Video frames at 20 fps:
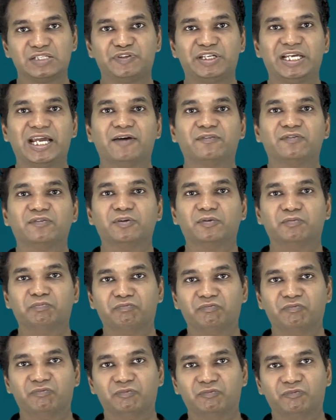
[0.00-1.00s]
We have
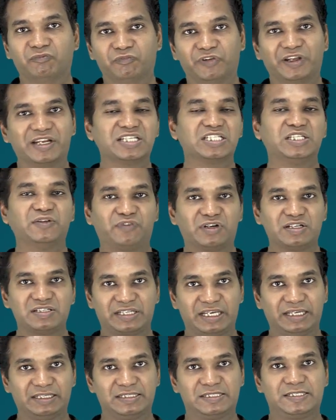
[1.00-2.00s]
various different
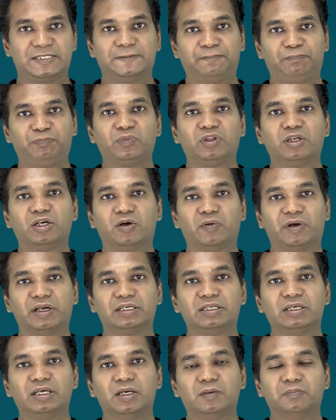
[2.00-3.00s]
skills, all right,
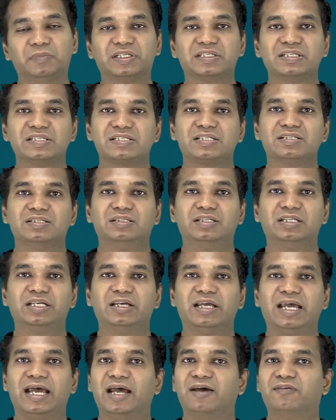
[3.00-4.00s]
because they
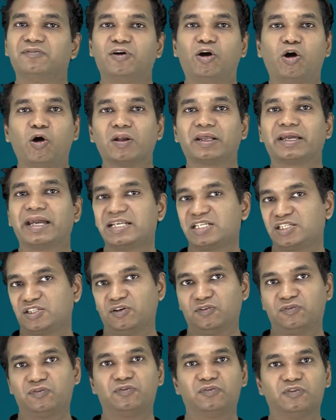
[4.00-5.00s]
have all kinds
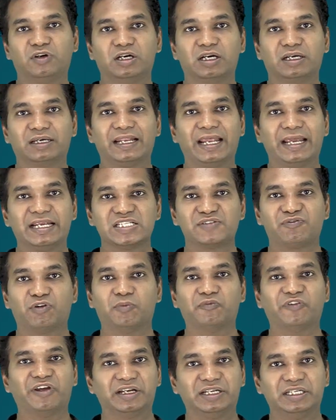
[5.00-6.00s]
of uh, clients
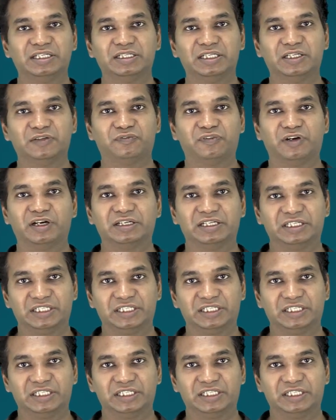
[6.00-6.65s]
from very different